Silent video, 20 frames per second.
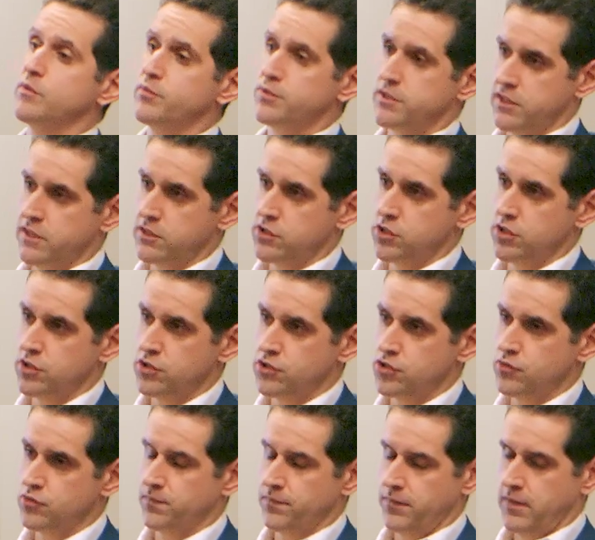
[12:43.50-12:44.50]
protection
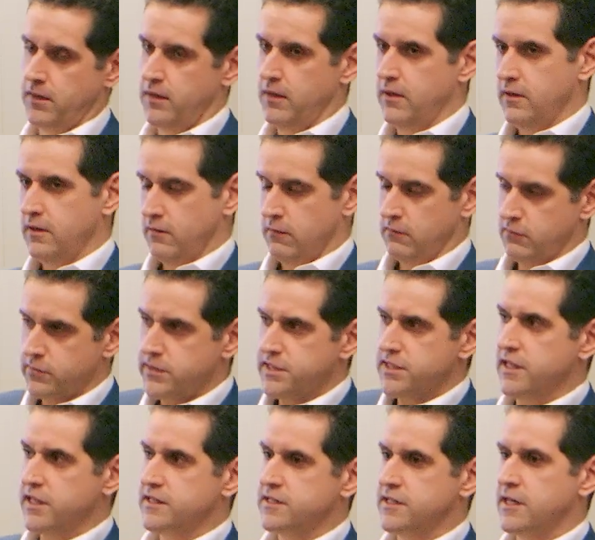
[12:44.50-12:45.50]
issue. And the
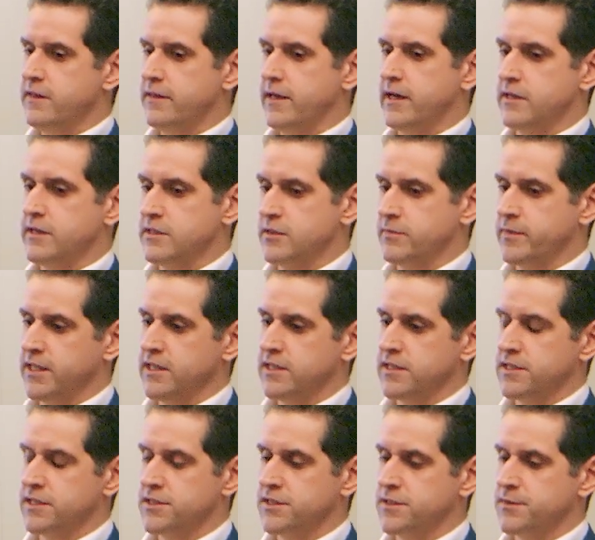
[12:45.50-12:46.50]
reason I say that is
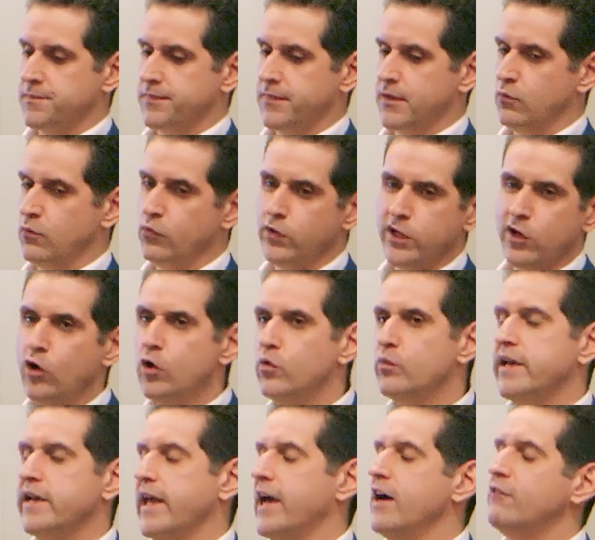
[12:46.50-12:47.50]
because we
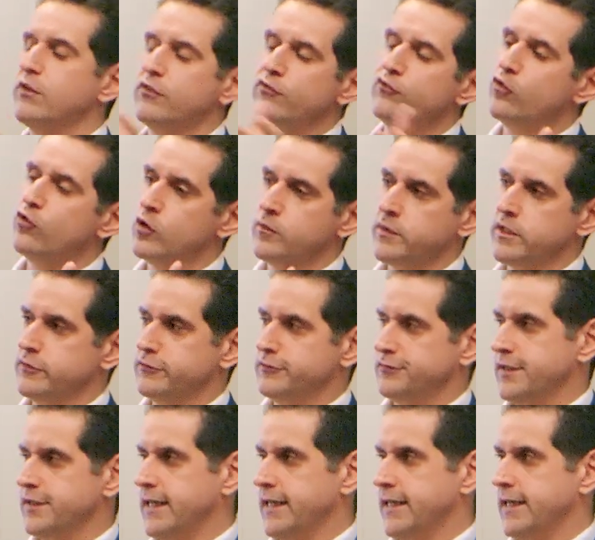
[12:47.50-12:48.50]
already have a form of
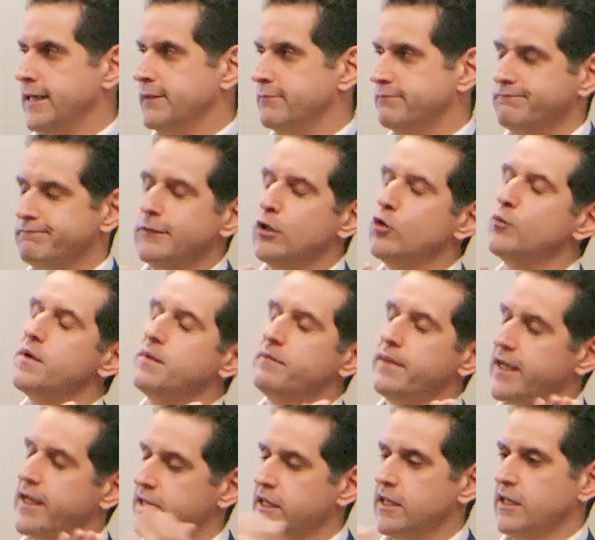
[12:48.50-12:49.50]
open
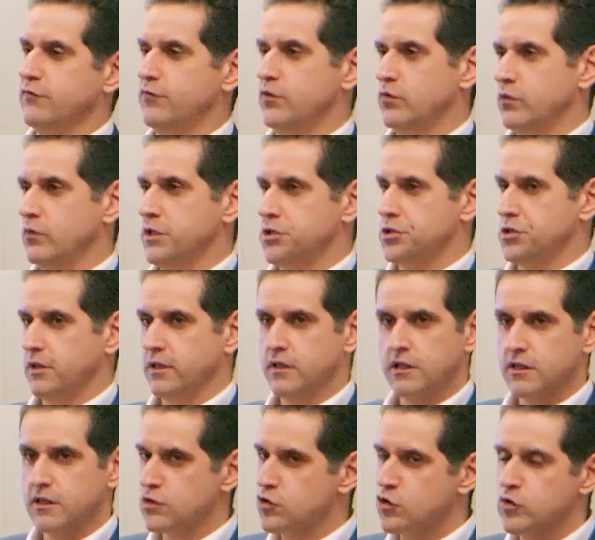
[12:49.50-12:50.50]
banking, if you wish. Like,
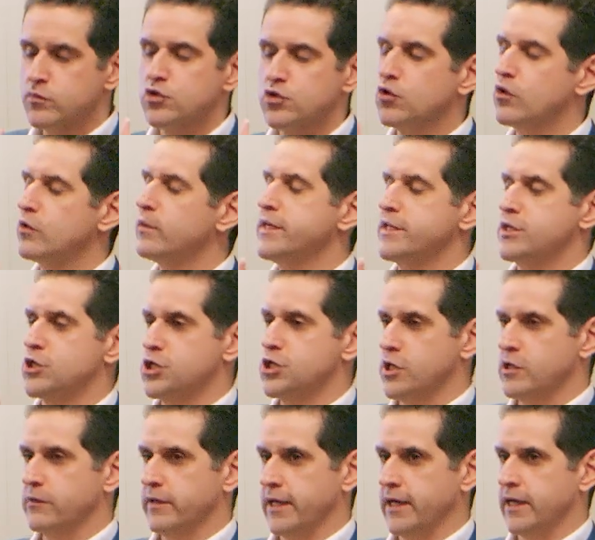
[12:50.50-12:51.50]
consumers are already
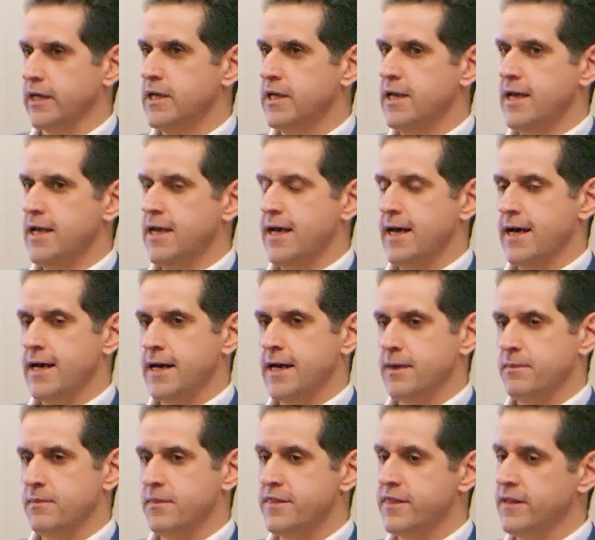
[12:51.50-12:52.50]
sharing
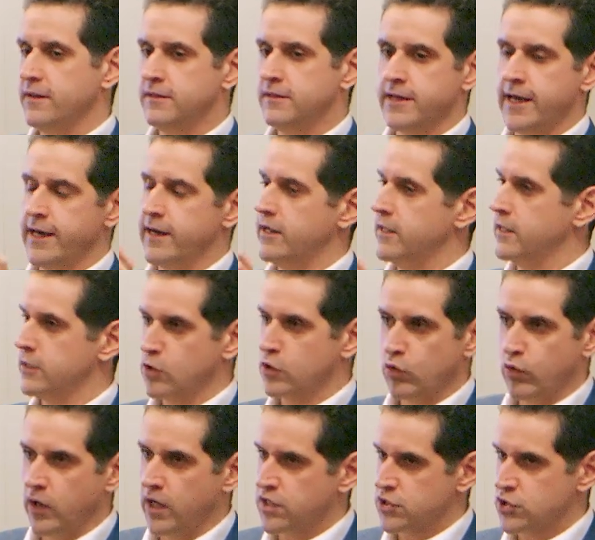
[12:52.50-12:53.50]
the data
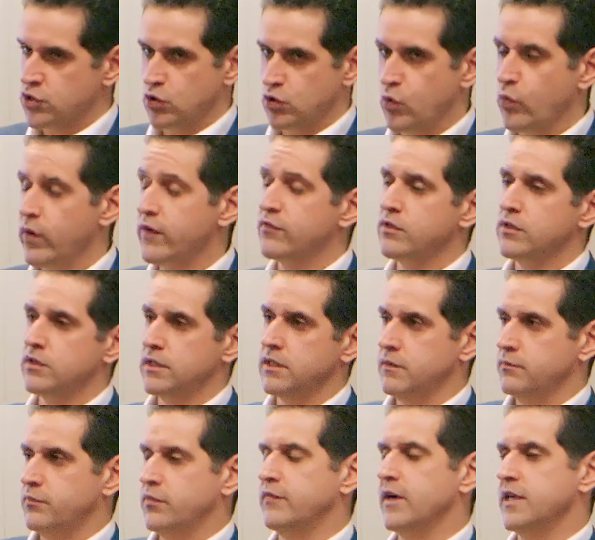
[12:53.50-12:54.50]
across whoever
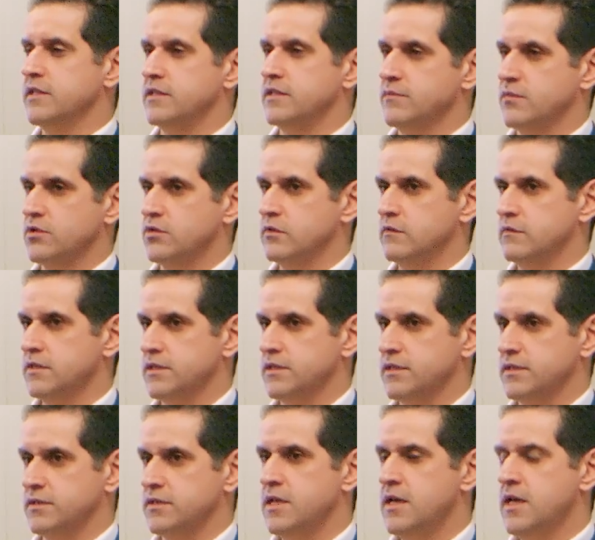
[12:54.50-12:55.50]
provides them
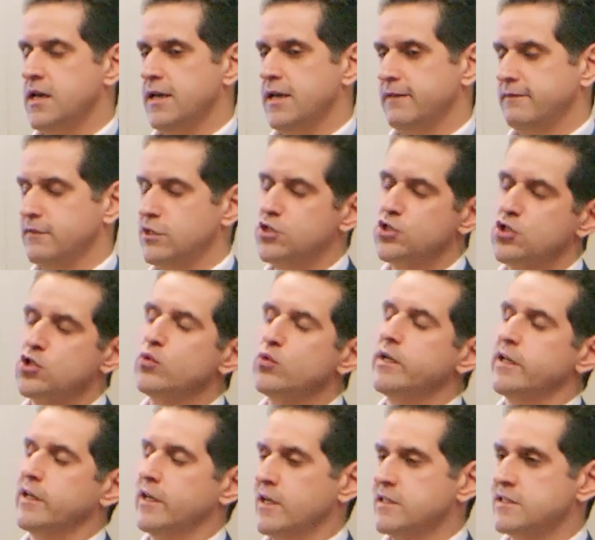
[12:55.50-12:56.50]
services. They just do it
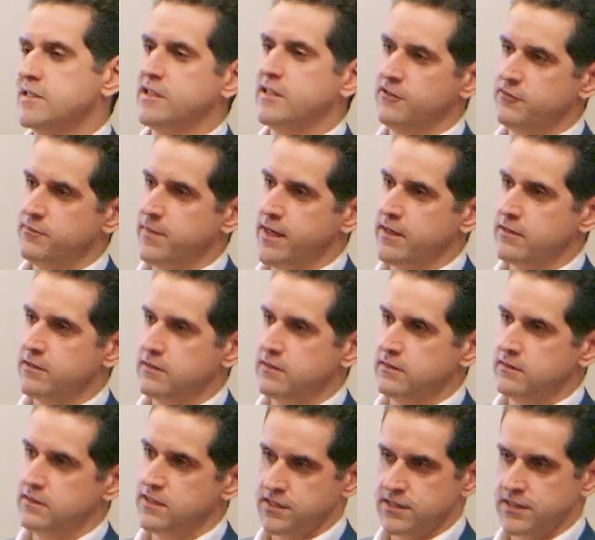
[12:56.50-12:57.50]
in an unsafe manner.
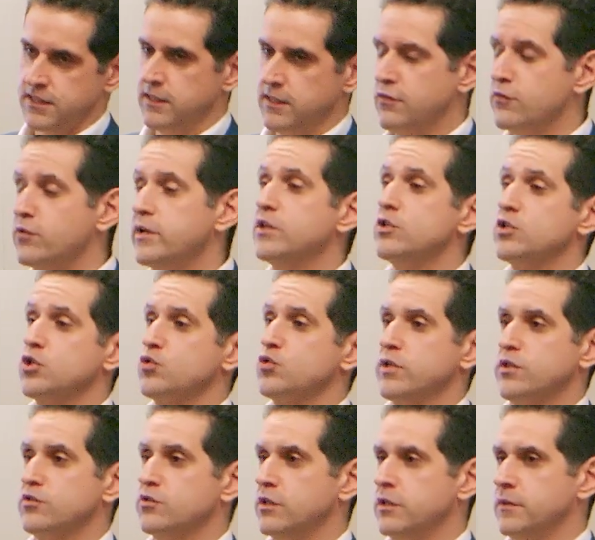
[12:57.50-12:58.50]
This another
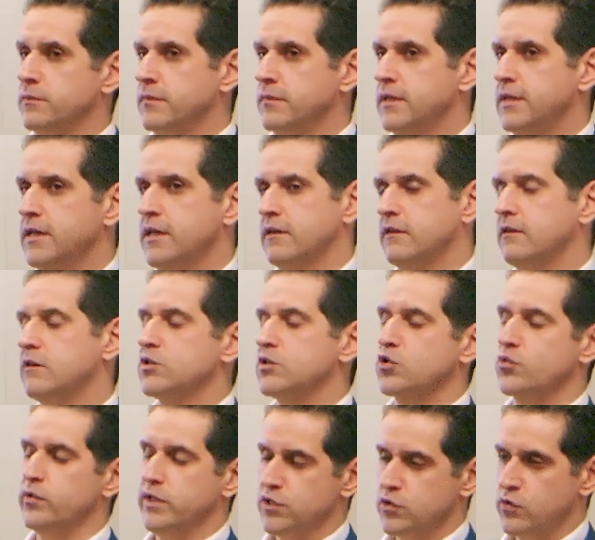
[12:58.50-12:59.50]
industry term called
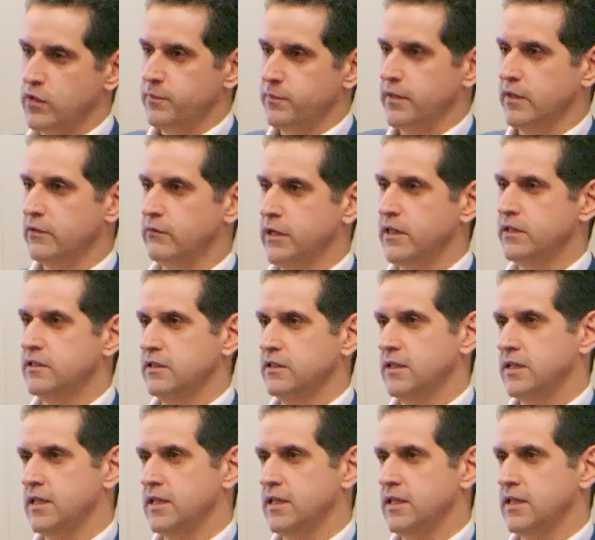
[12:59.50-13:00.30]
screen scraping, right?